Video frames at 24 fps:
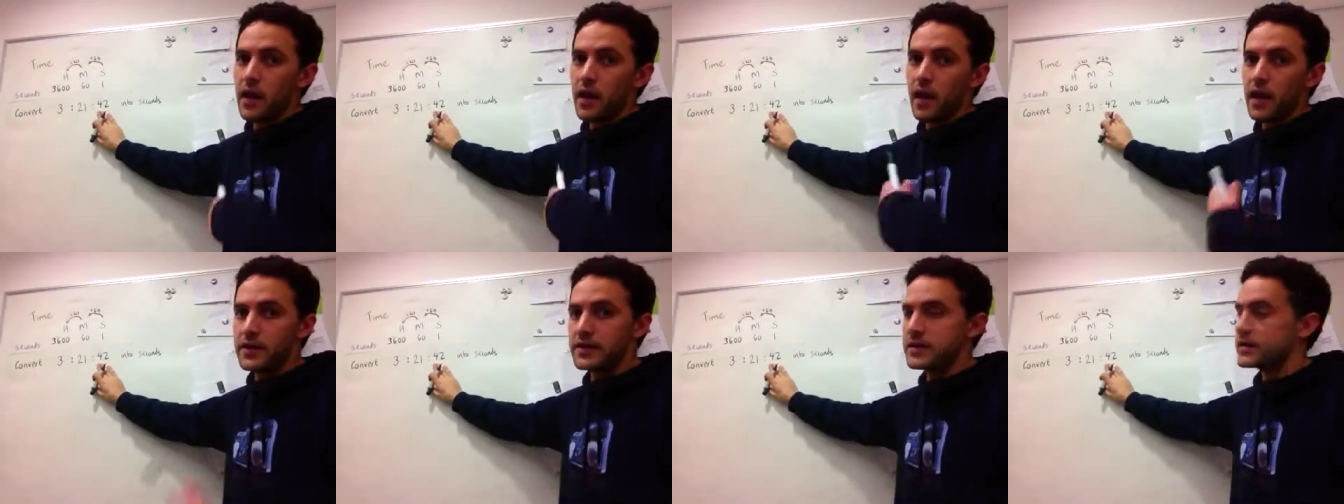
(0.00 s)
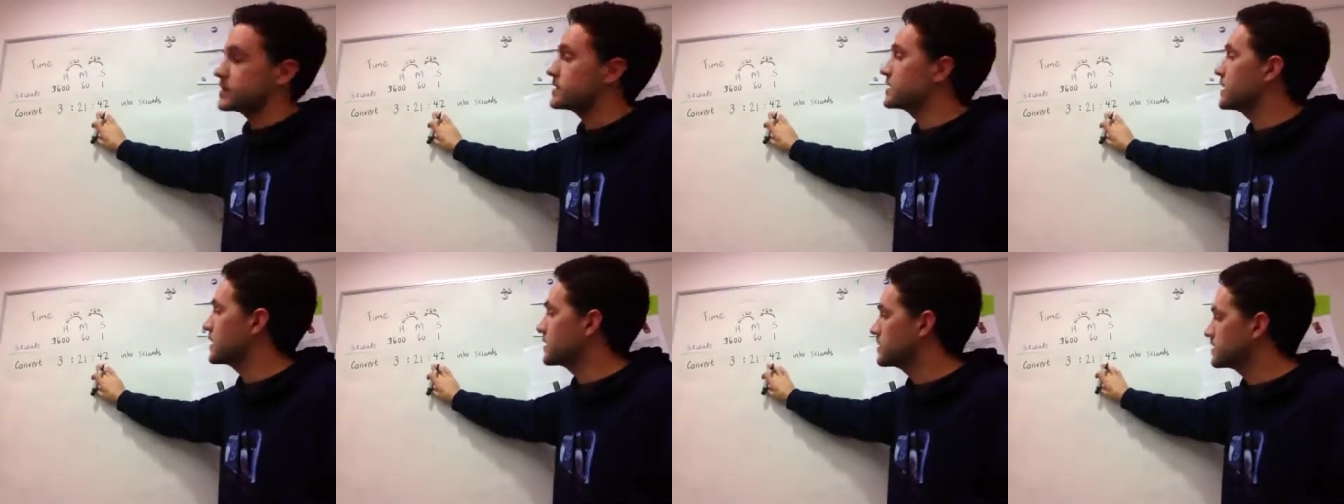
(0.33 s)
I
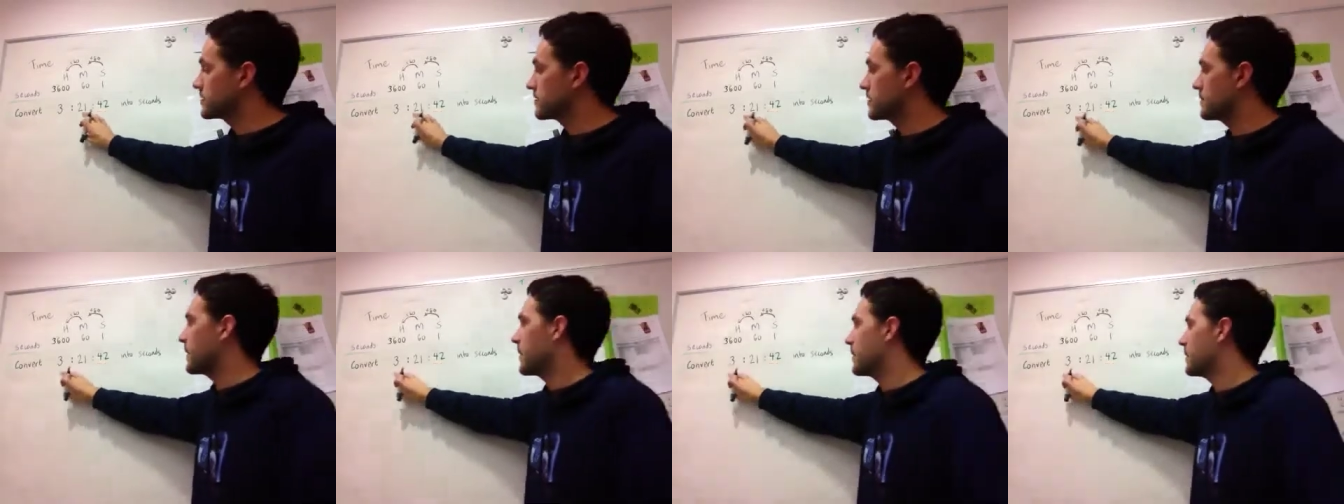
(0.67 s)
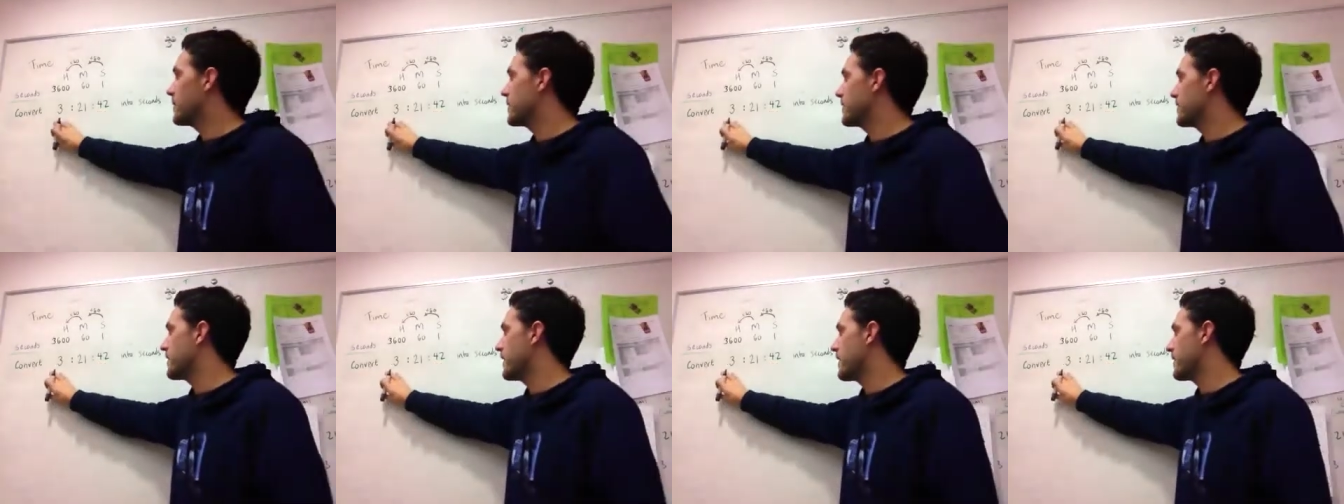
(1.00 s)
just need to
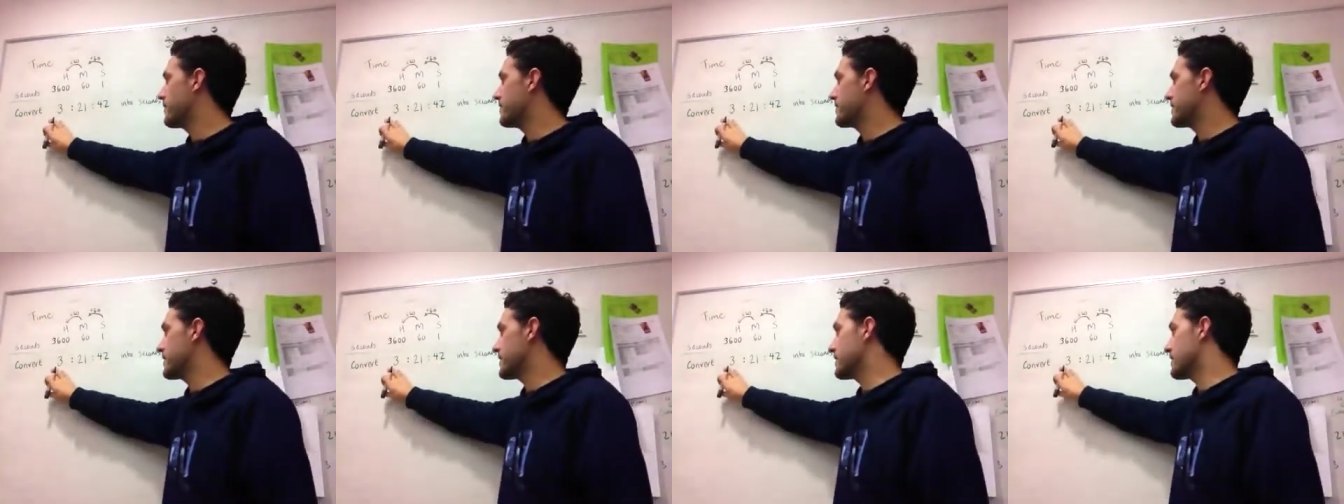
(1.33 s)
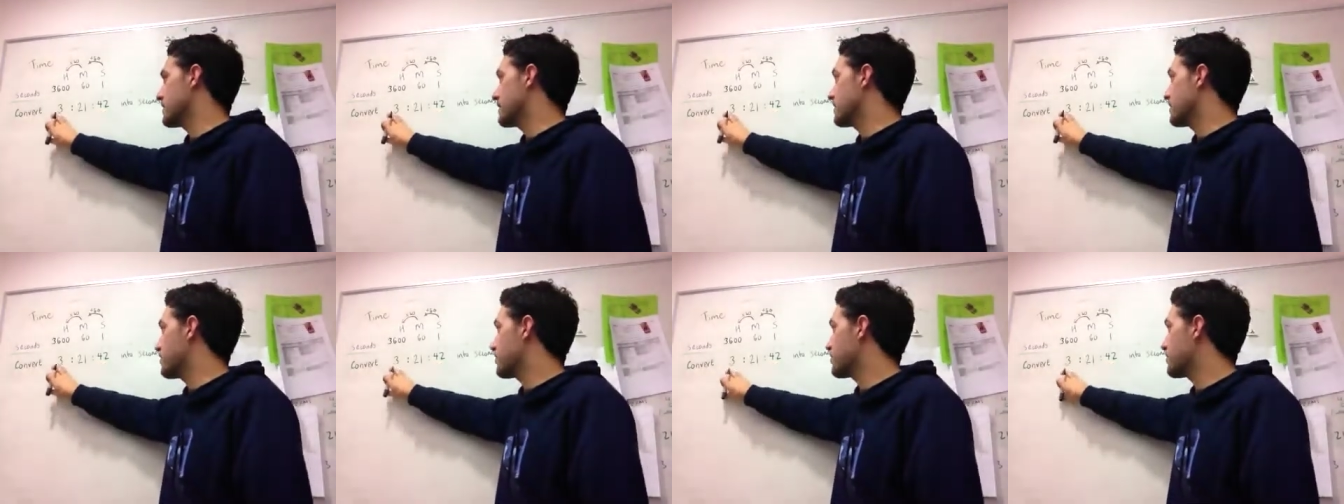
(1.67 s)
remember that
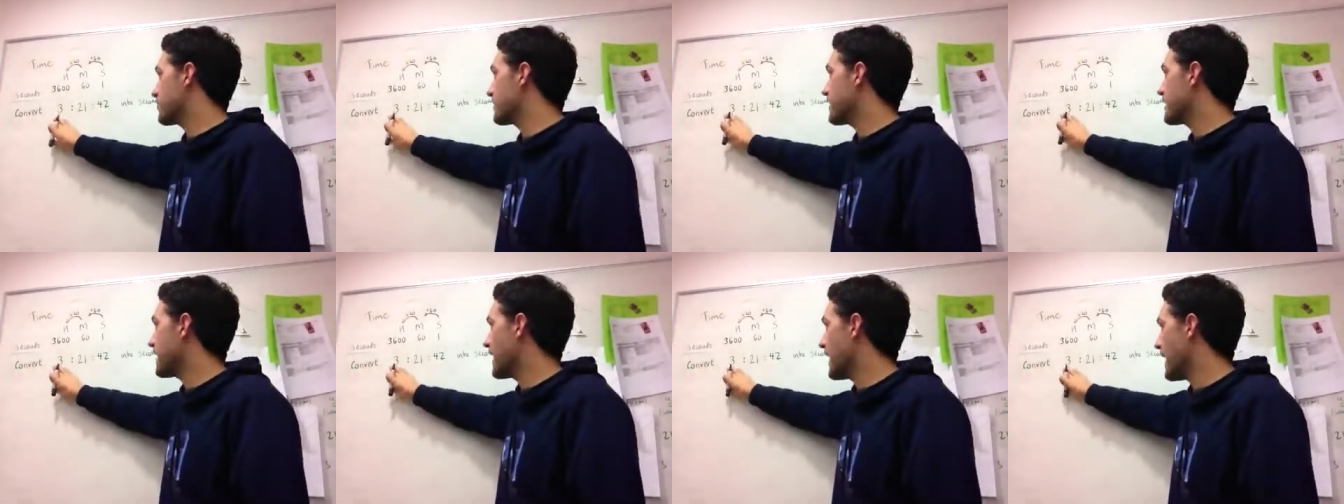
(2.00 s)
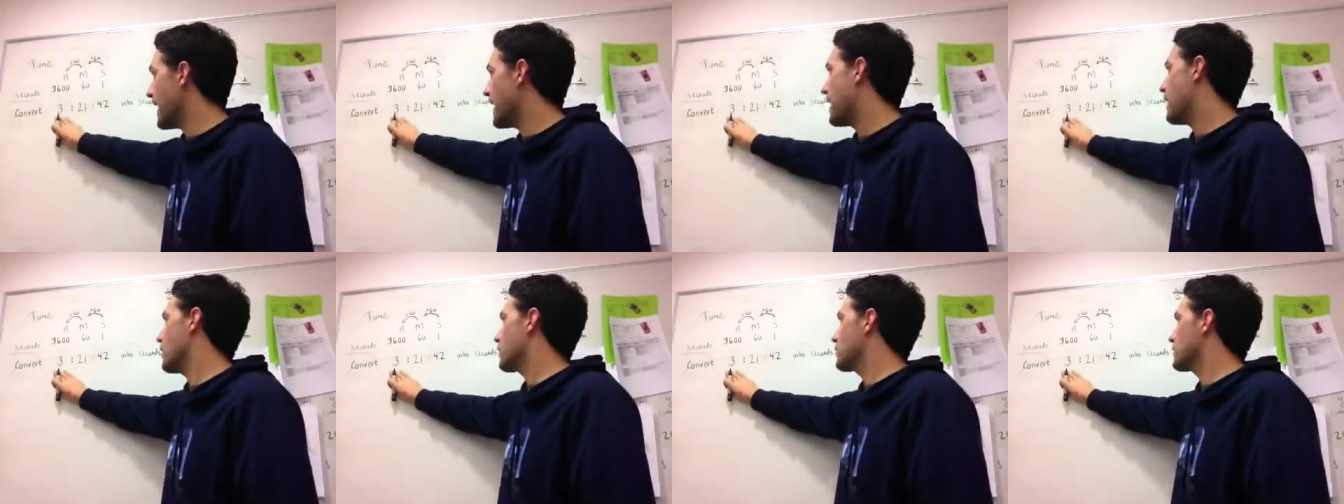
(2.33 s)
the three
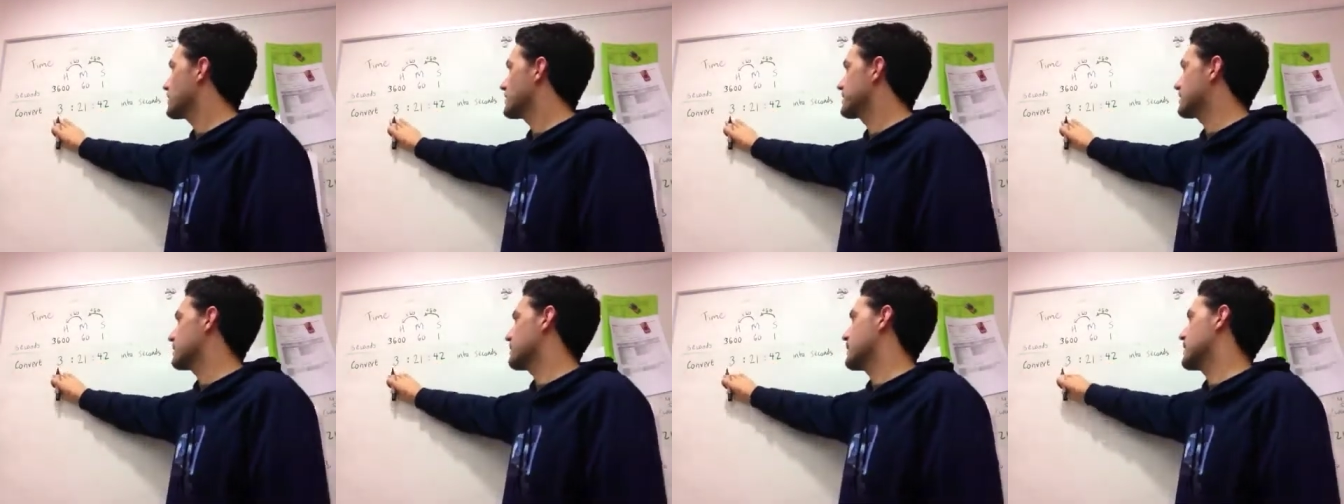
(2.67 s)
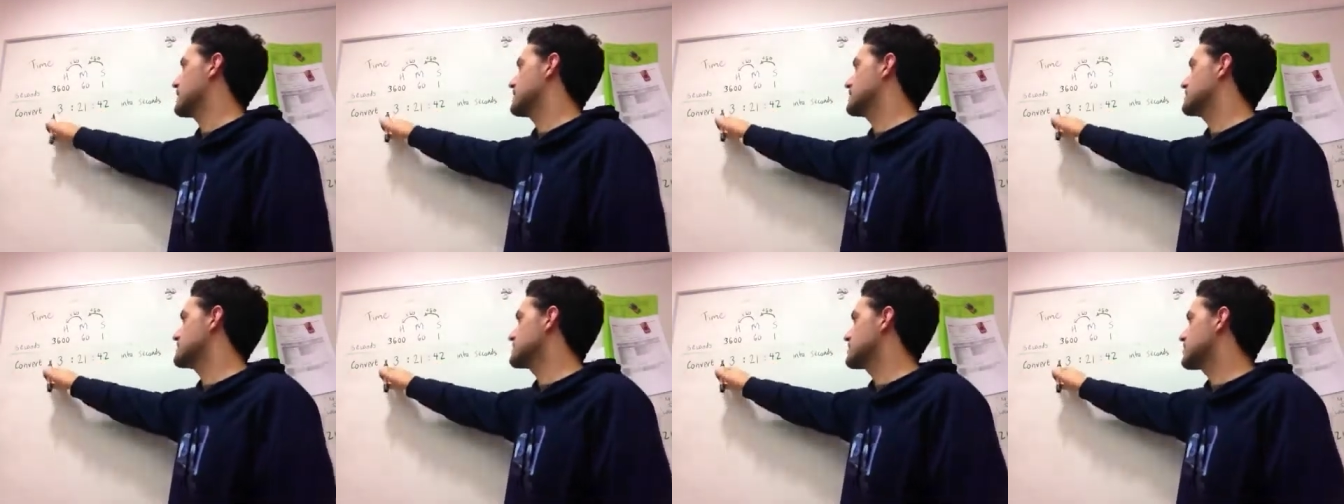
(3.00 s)
hours
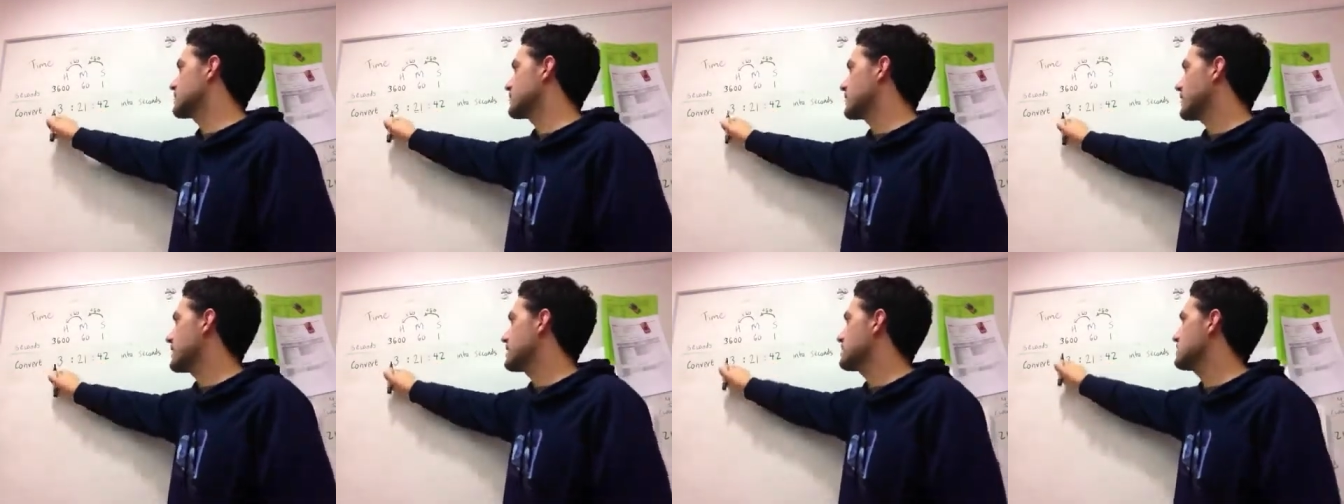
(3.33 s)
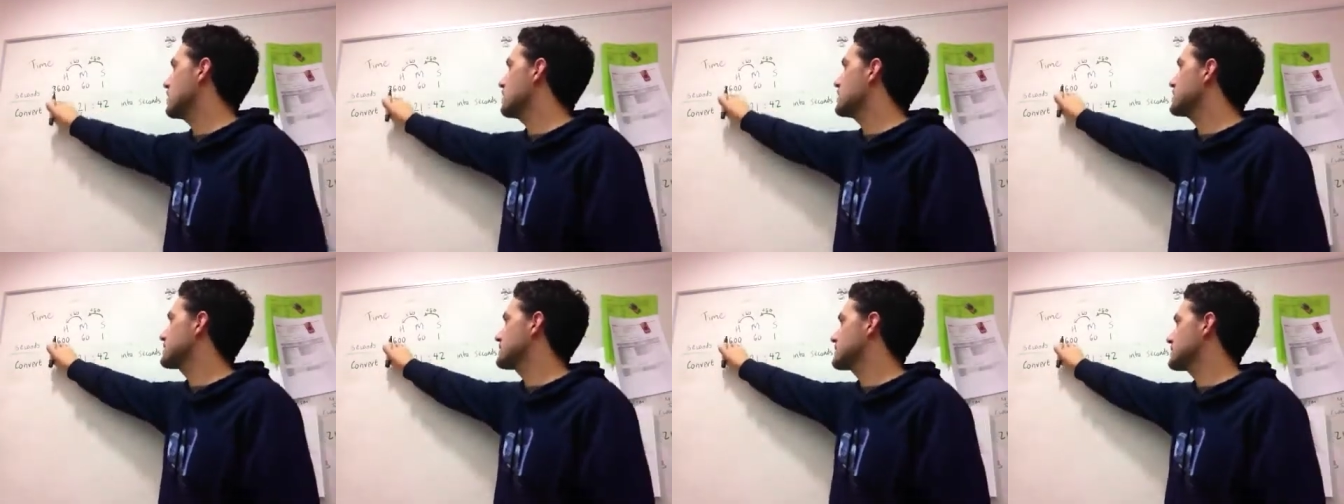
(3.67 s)
means three
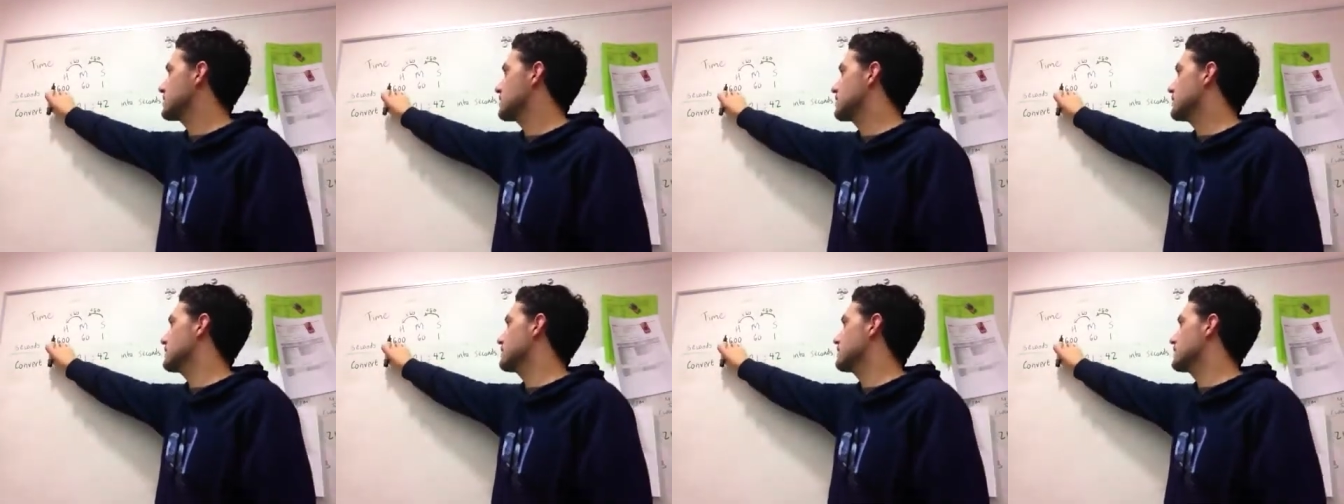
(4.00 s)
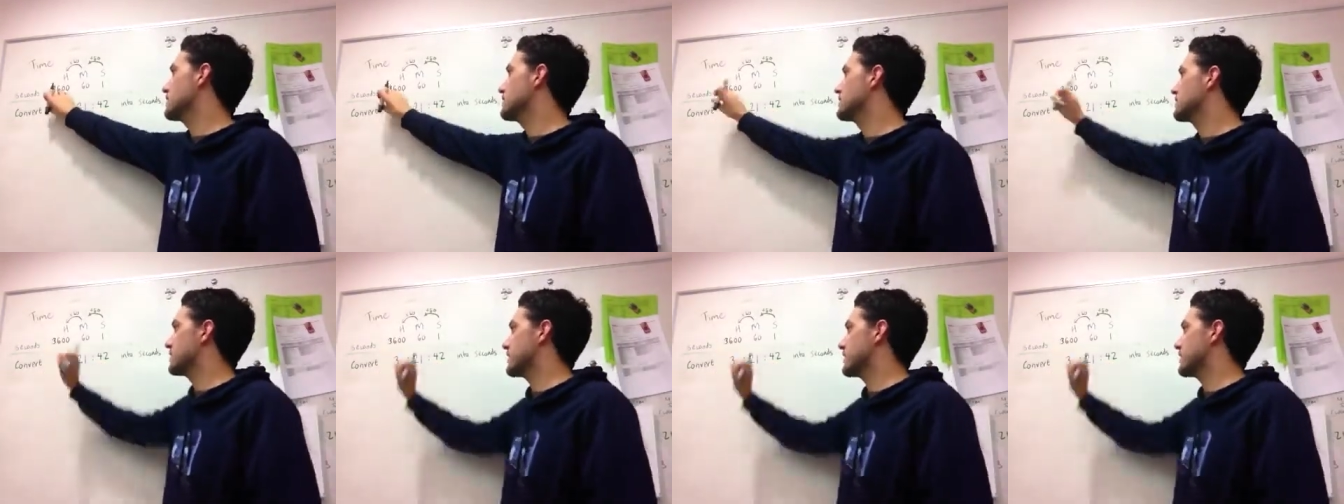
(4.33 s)
lots of